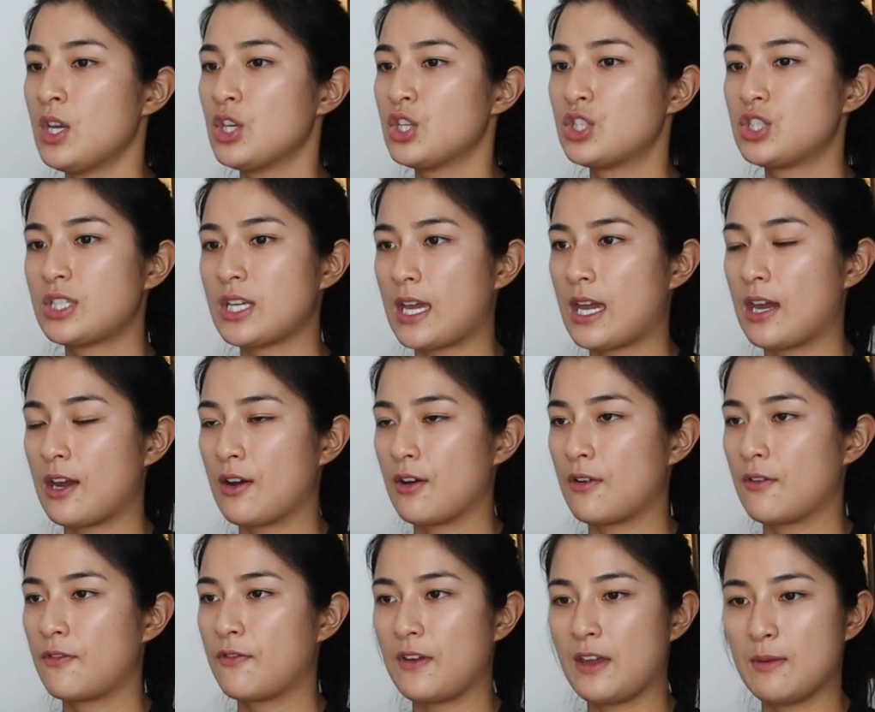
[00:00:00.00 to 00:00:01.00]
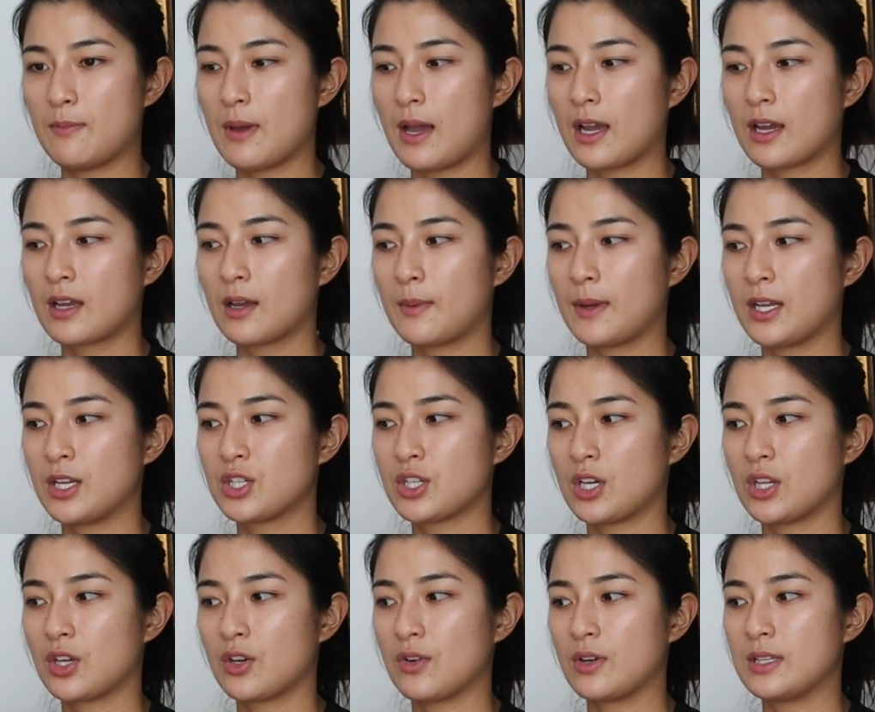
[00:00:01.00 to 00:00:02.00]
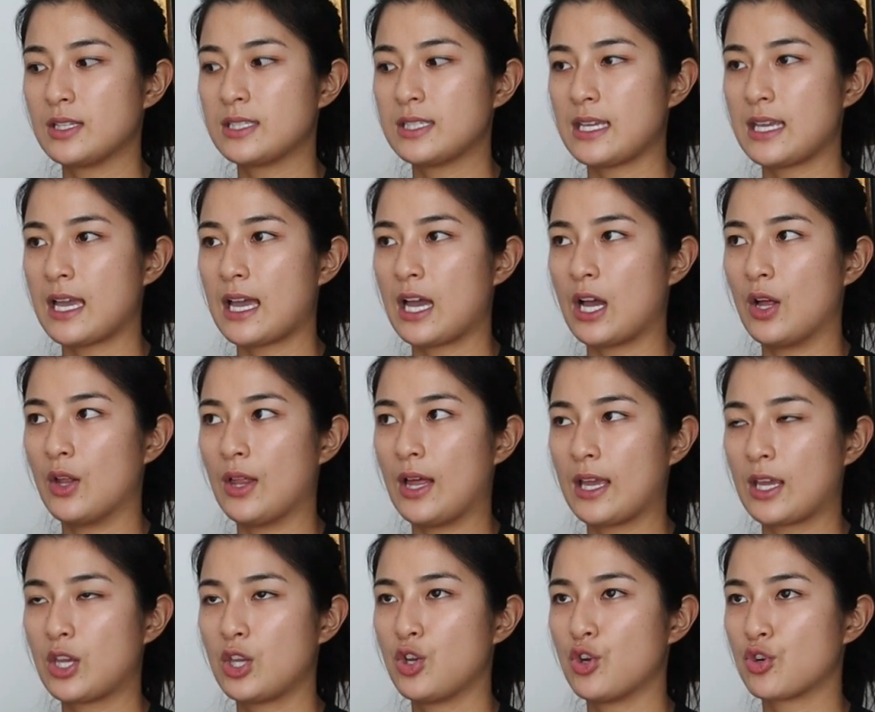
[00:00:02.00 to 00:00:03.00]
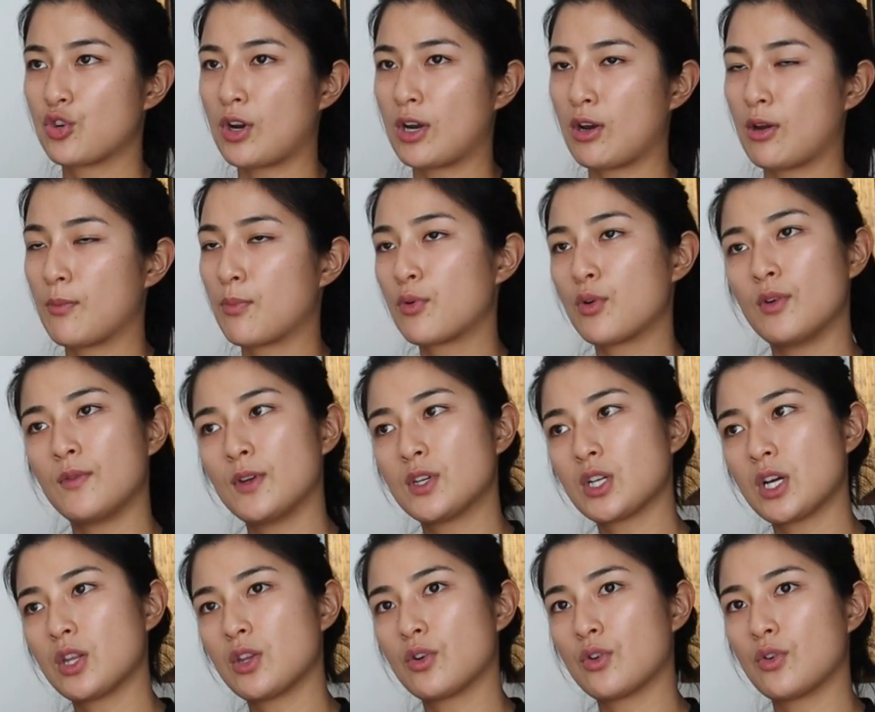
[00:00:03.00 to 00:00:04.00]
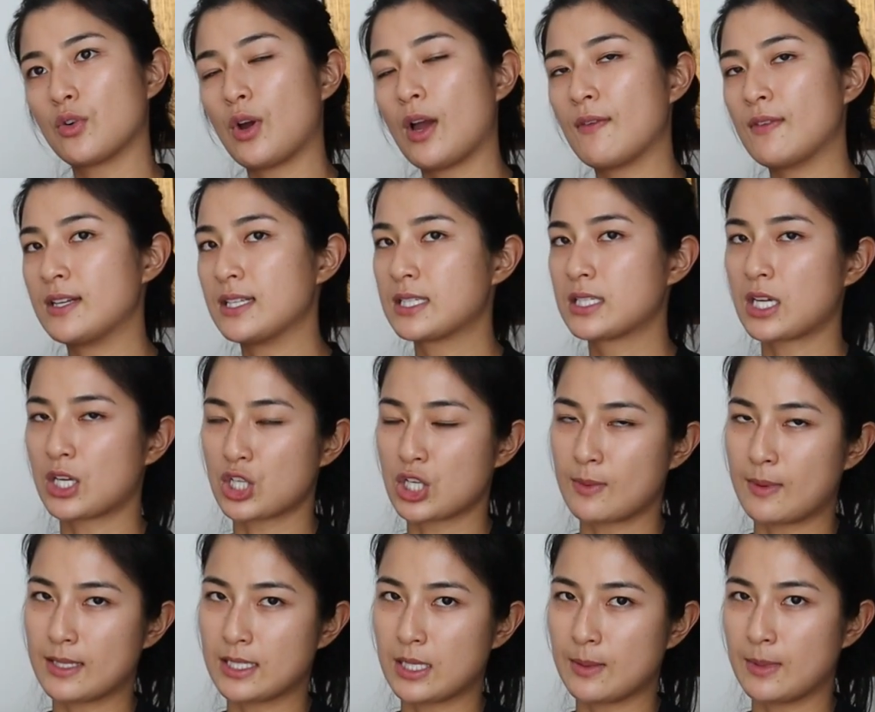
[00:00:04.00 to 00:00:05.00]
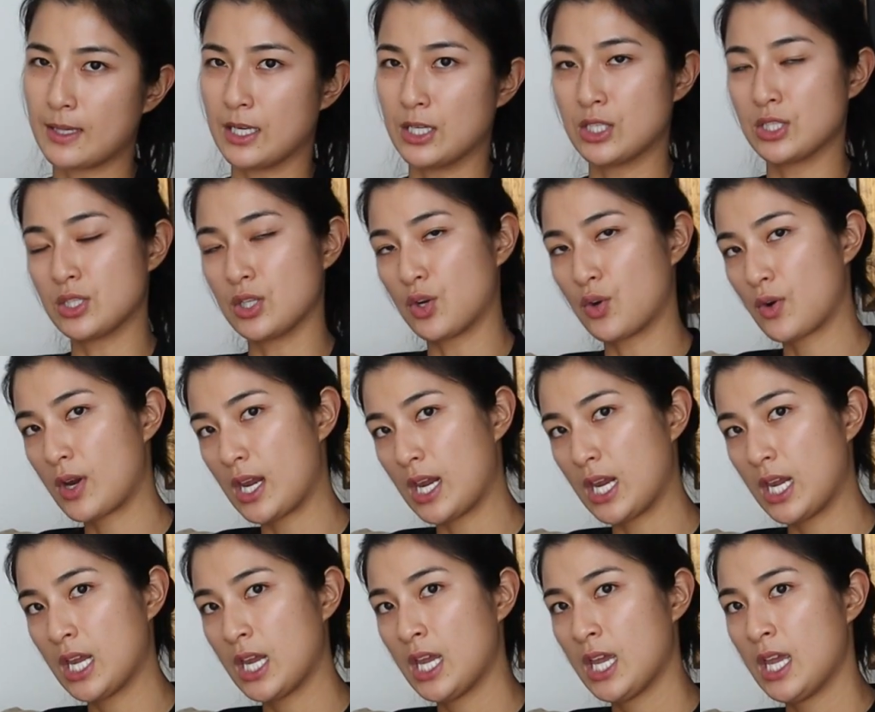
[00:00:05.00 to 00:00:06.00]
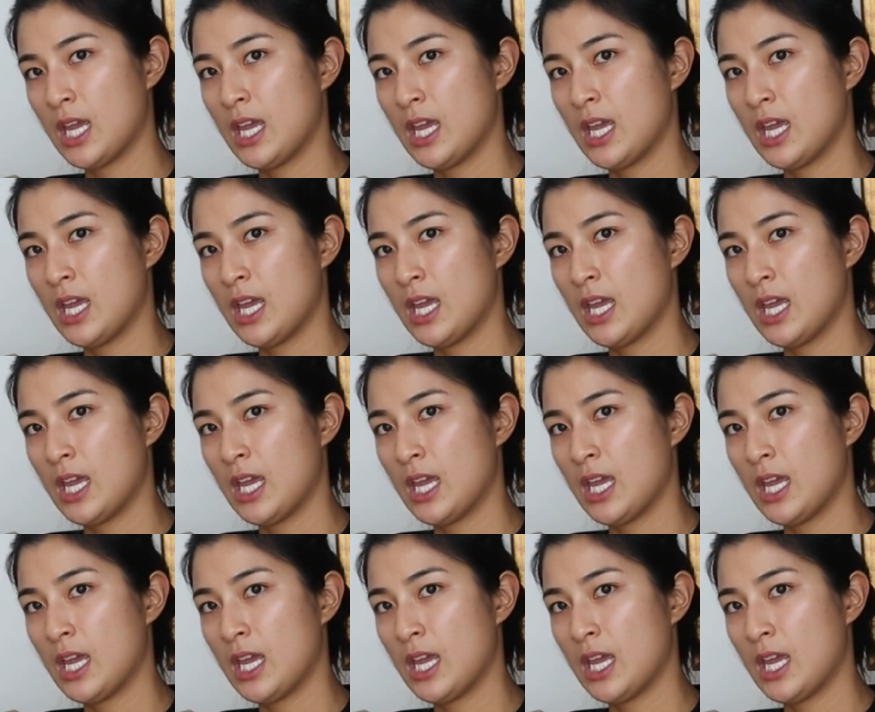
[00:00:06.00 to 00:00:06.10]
share feedback about each other and see how, like, you're trying to improve each other or have a discussion about something and disagree,